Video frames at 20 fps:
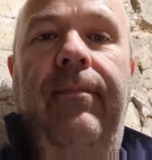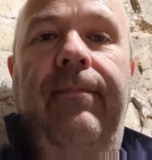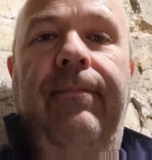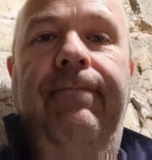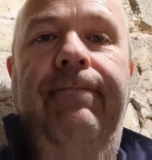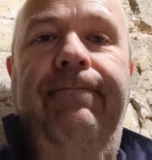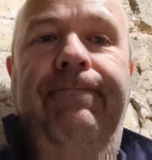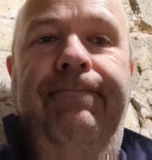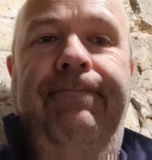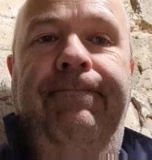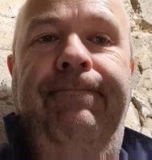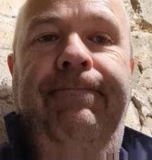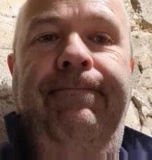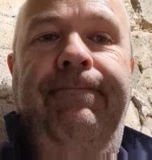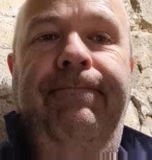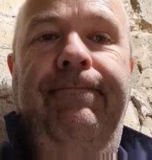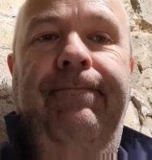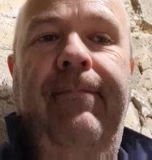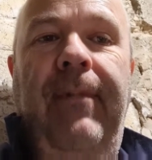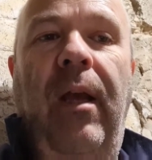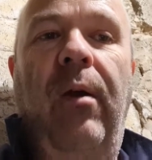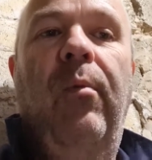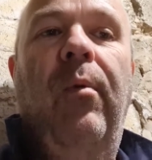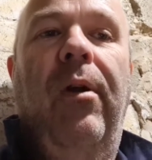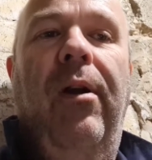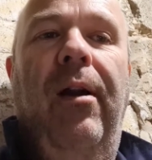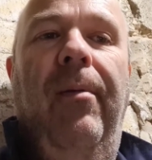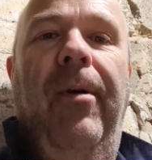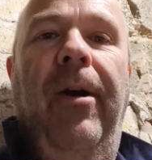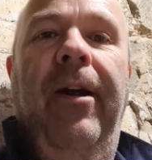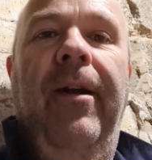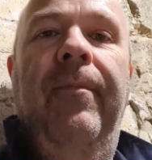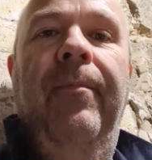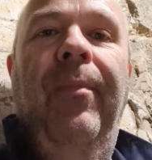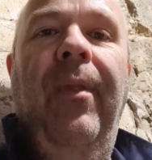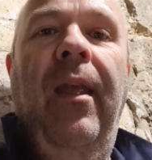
where am I?